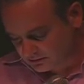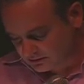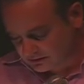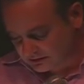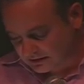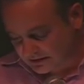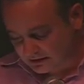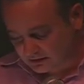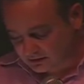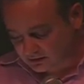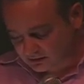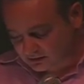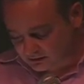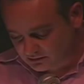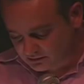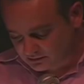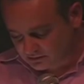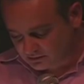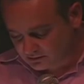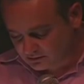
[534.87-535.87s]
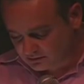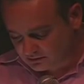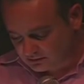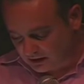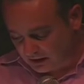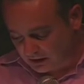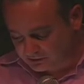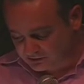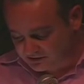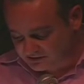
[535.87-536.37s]
Later,
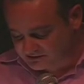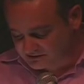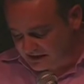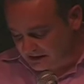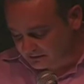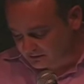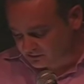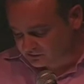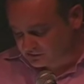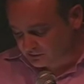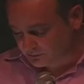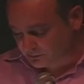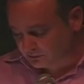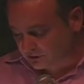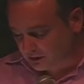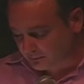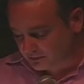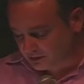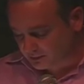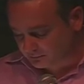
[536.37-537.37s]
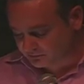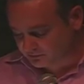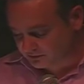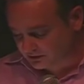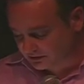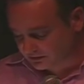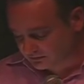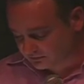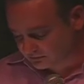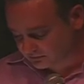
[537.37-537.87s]
I heard the sound of someone coming
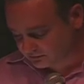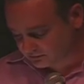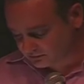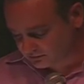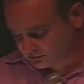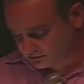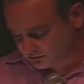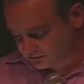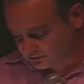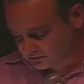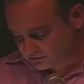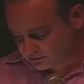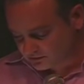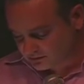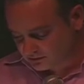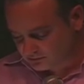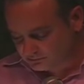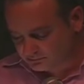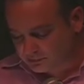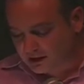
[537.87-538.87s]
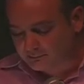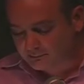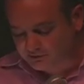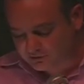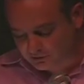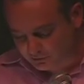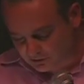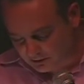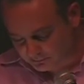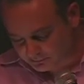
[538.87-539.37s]
upstairs. Pop
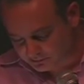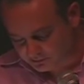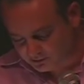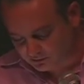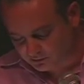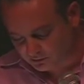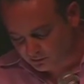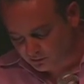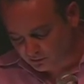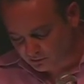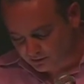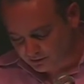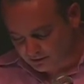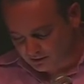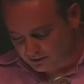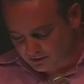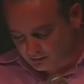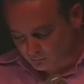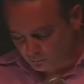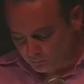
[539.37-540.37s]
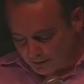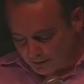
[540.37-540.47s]
showed up in the doorway and